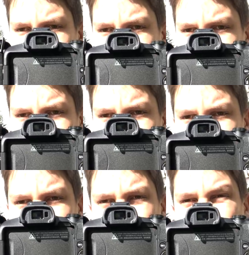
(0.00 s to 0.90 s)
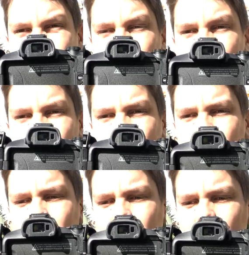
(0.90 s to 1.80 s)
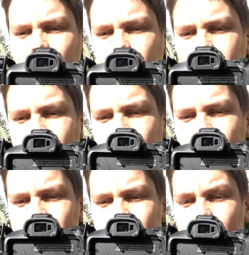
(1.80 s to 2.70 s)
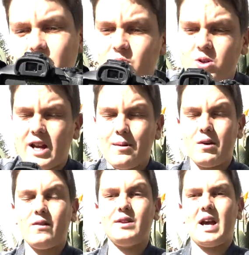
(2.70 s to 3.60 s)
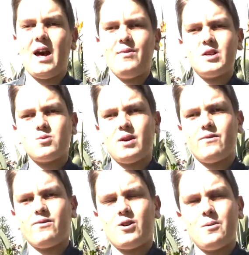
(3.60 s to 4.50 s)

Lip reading: things that help it. It's a very good camera. I've only had this one for